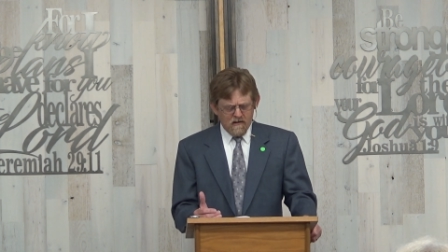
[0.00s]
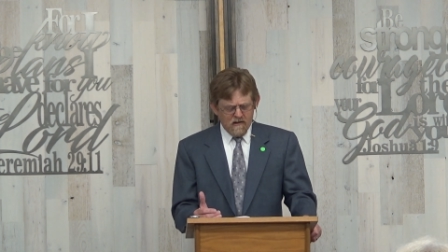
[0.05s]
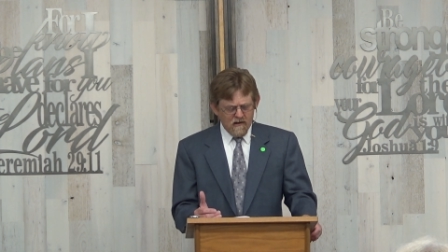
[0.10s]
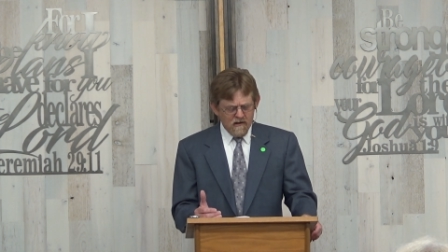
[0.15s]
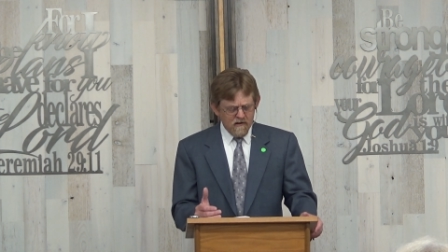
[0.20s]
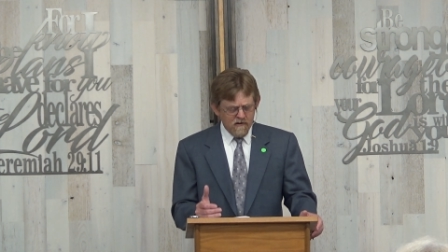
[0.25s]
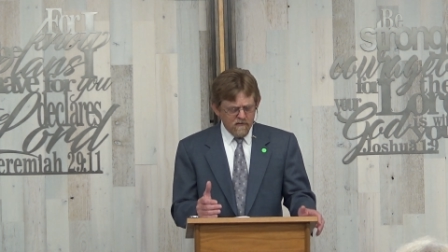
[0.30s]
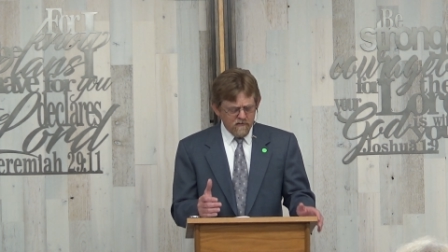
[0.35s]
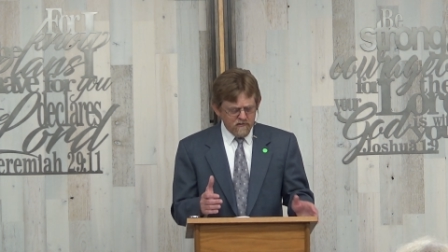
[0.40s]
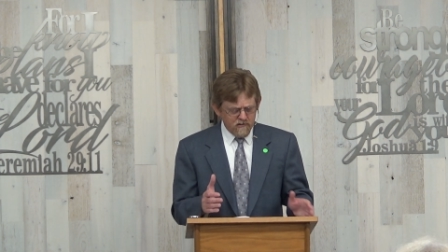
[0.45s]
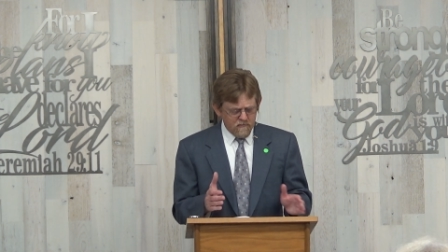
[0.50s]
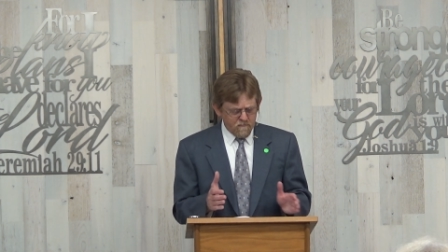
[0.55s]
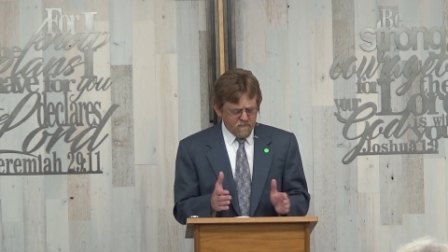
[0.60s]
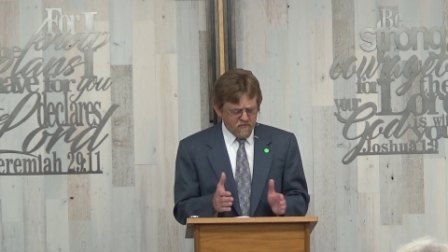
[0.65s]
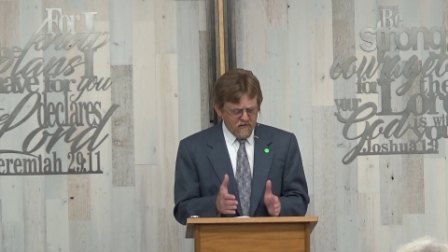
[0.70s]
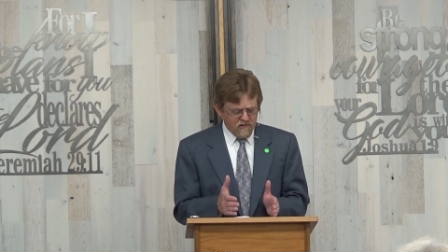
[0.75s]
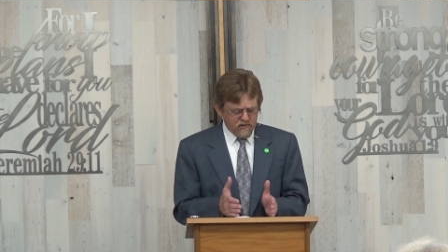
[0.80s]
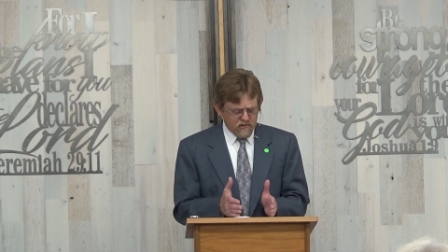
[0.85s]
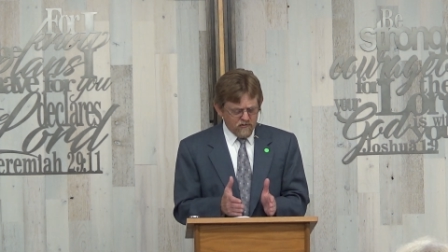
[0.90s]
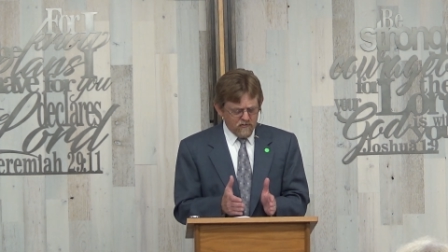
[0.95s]
And here's a
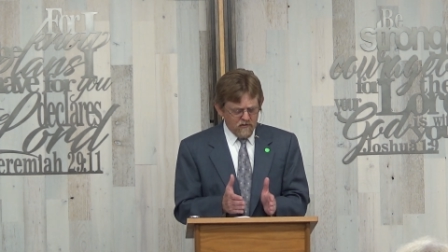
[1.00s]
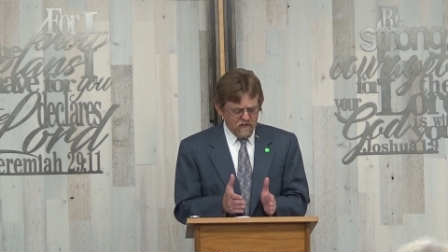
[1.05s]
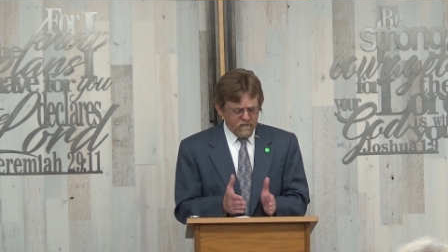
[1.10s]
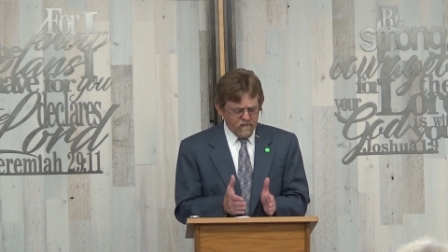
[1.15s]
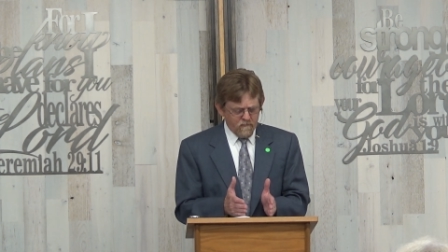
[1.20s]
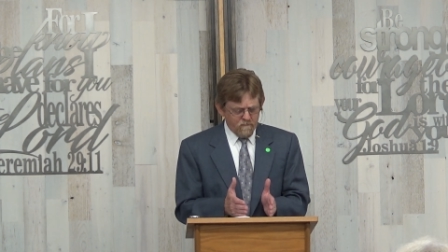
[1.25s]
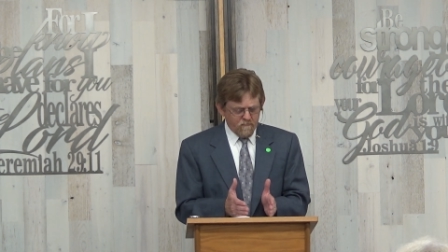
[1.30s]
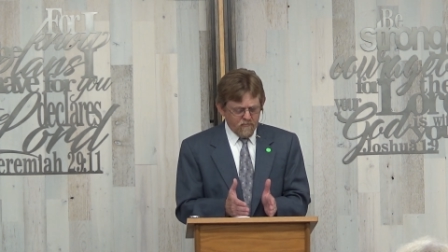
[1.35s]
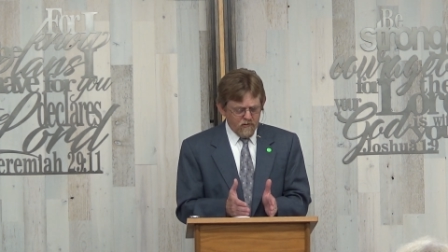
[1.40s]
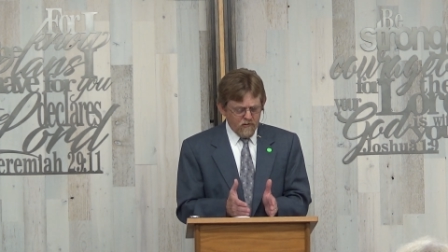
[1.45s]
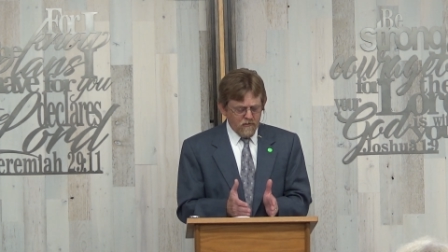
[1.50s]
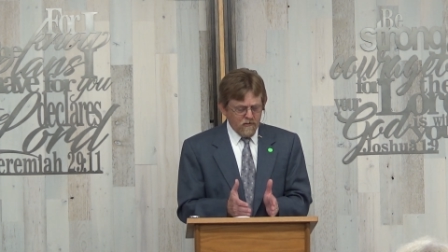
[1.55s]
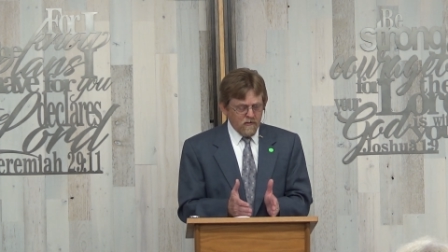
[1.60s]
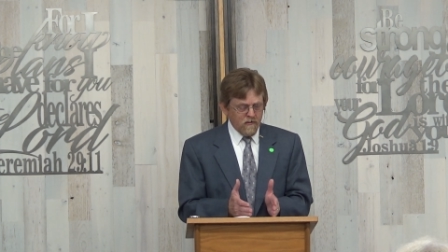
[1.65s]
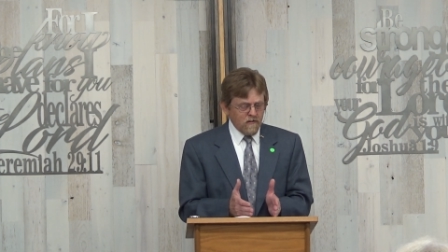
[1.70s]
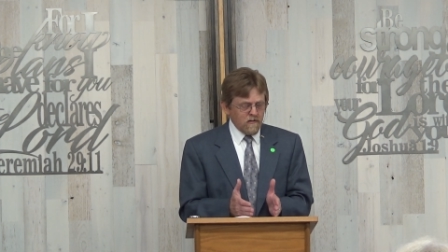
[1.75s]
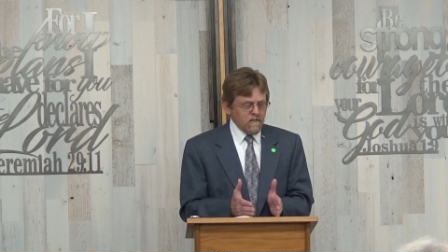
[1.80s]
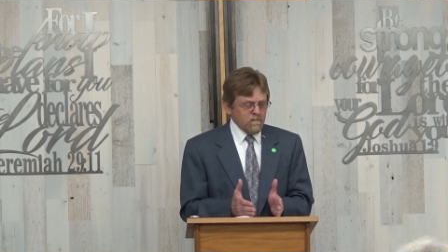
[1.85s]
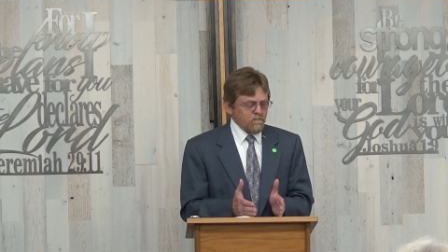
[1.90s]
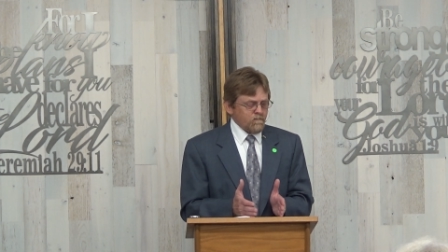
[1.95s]
picture of a
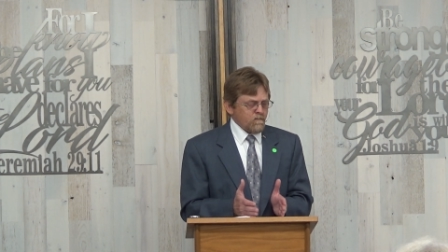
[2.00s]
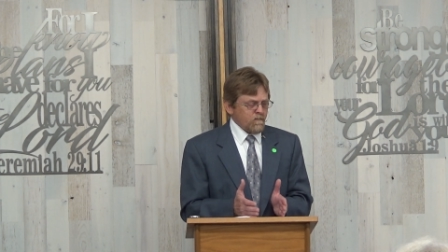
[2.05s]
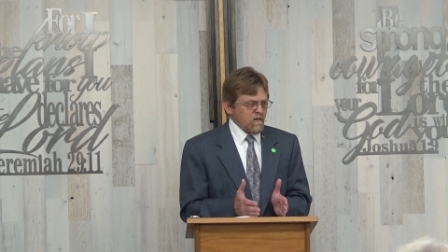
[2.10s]
bird